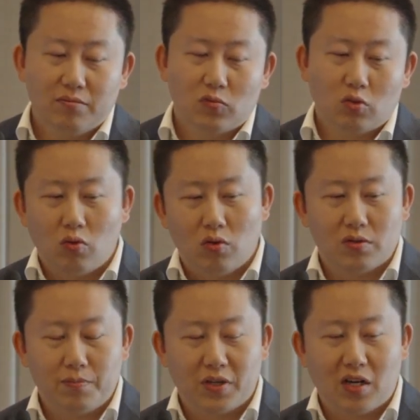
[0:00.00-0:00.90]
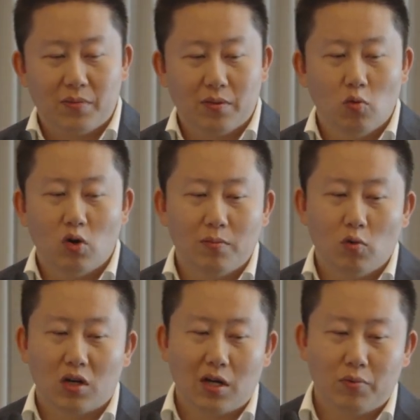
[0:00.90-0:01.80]
towards becoming more and
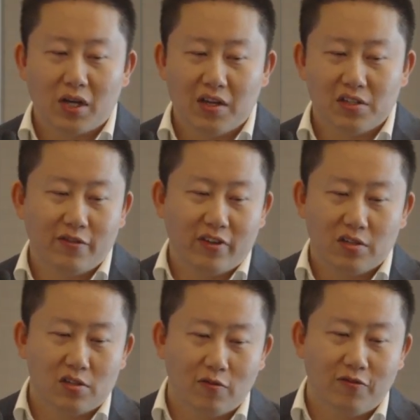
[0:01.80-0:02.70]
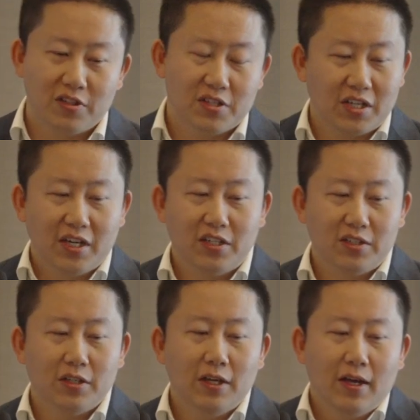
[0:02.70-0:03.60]
more comprehensive and sophisticated.